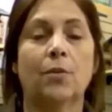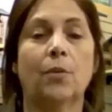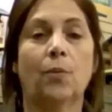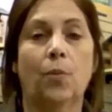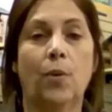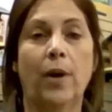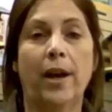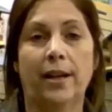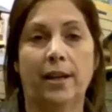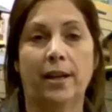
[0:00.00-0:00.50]

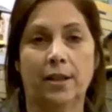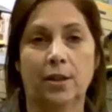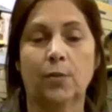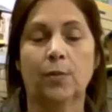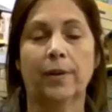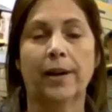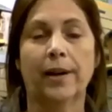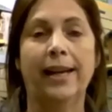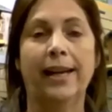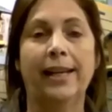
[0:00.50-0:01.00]
when it's
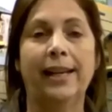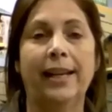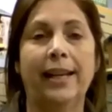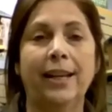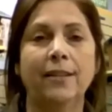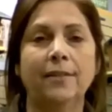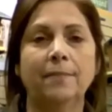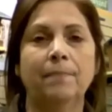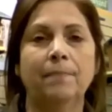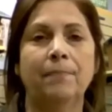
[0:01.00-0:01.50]

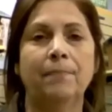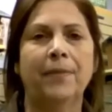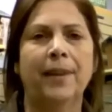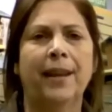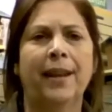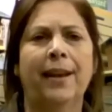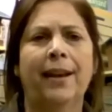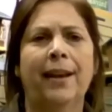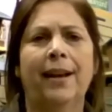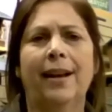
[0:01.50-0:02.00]
raining.
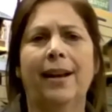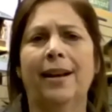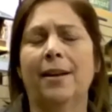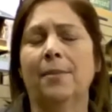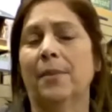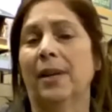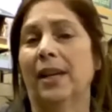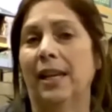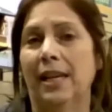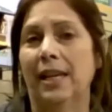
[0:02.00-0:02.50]

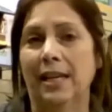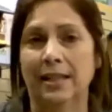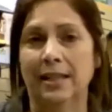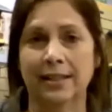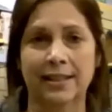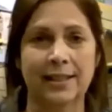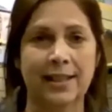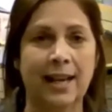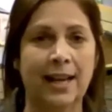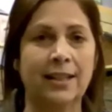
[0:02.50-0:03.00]
Um,
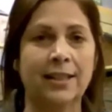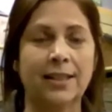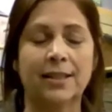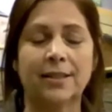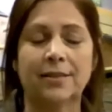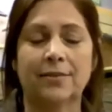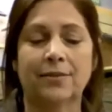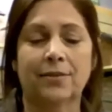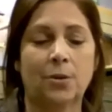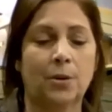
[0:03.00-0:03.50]
insects,
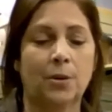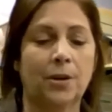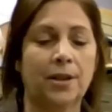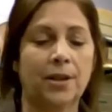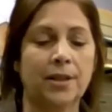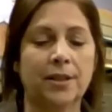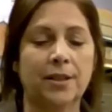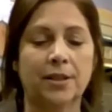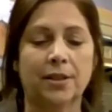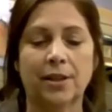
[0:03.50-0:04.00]
of
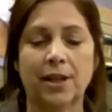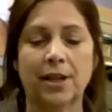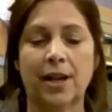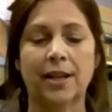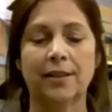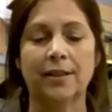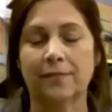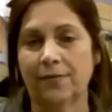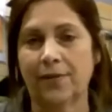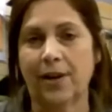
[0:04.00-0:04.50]
course, they're
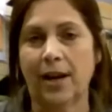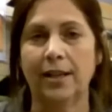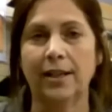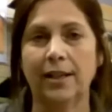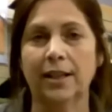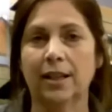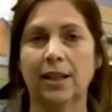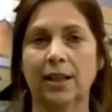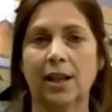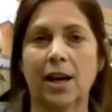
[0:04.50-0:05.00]
not
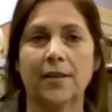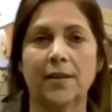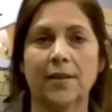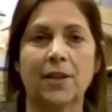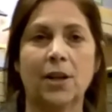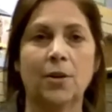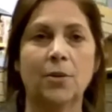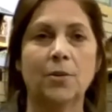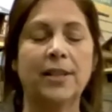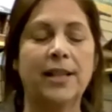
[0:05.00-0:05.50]
finding a lot of
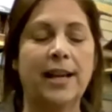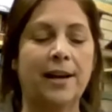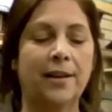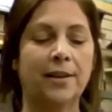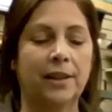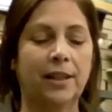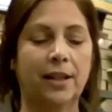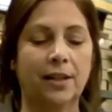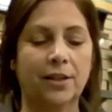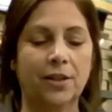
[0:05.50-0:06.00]
those
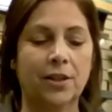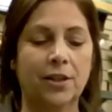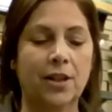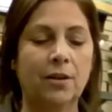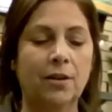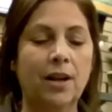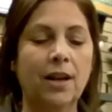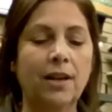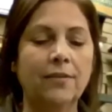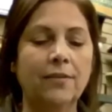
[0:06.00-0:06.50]
out there.
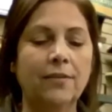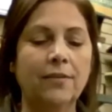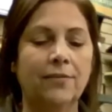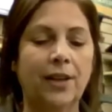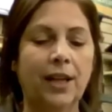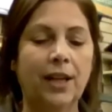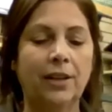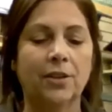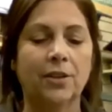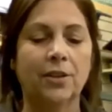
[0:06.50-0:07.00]
So our
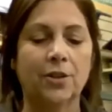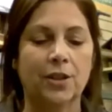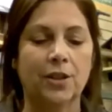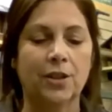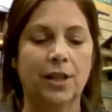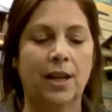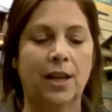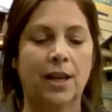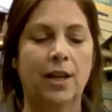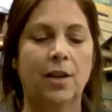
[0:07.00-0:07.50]

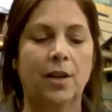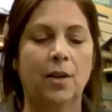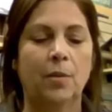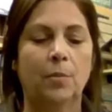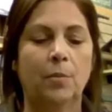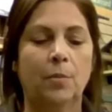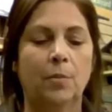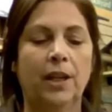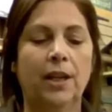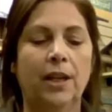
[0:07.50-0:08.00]
feeders
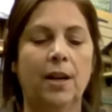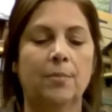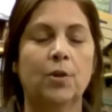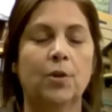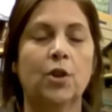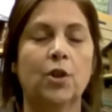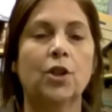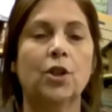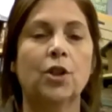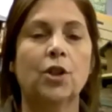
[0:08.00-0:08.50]

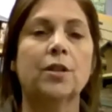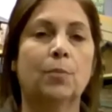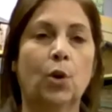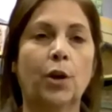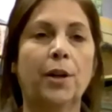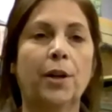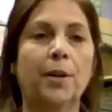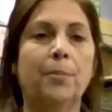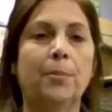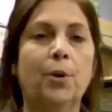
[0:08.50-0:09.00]
become just
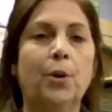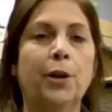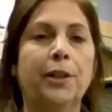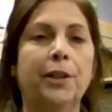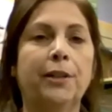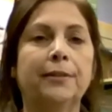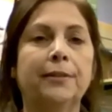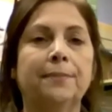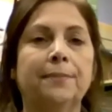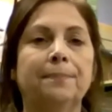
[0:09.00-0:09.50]
more
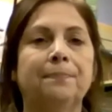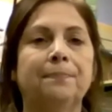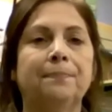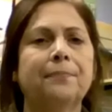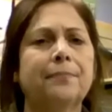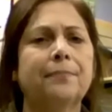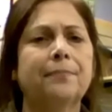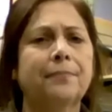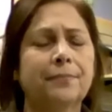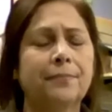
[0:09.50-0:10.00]
important.
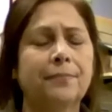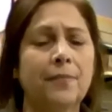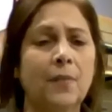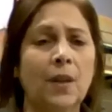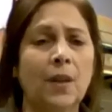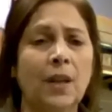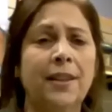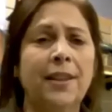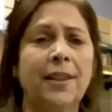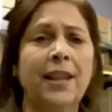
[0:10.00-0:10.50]

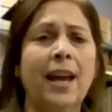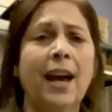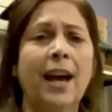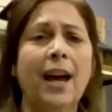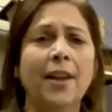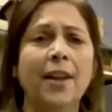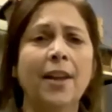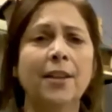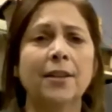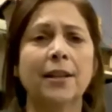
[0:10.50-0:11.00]
The
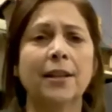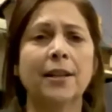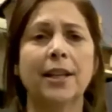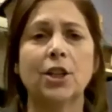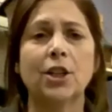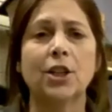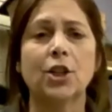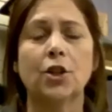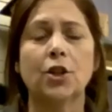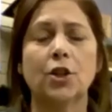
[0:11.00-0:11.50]
other
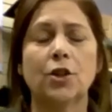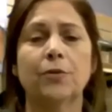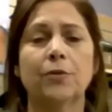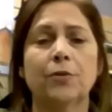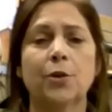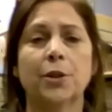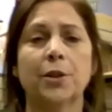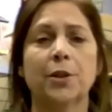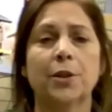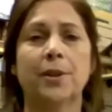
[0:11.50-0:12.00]
issue
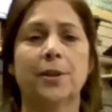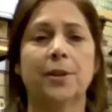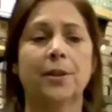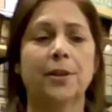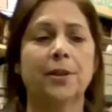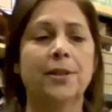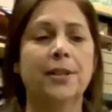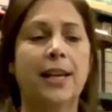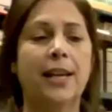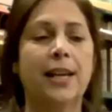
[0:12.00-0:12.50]
for the
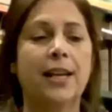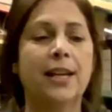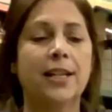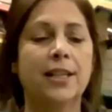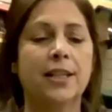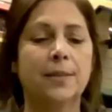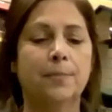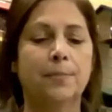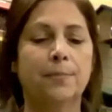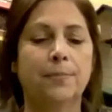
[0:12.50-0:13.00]
birds
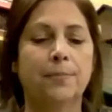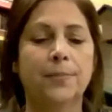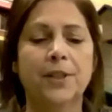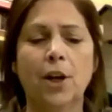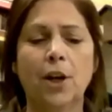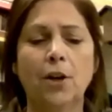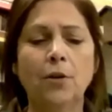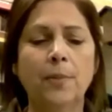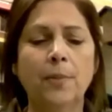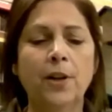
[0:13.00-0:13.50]
is
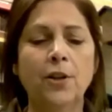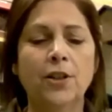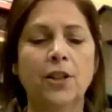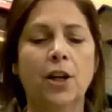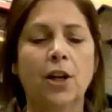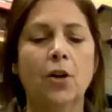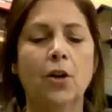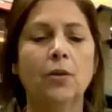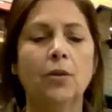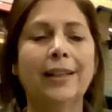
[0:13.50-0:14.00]
songbirds
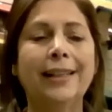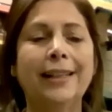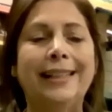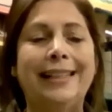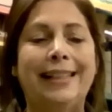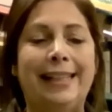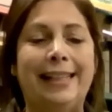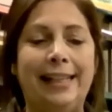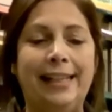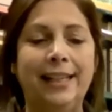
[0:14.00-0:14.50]

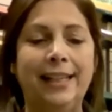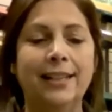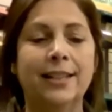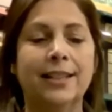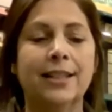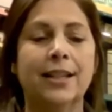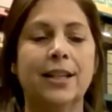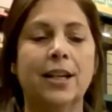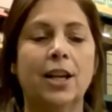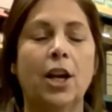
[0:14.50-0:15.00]
only eat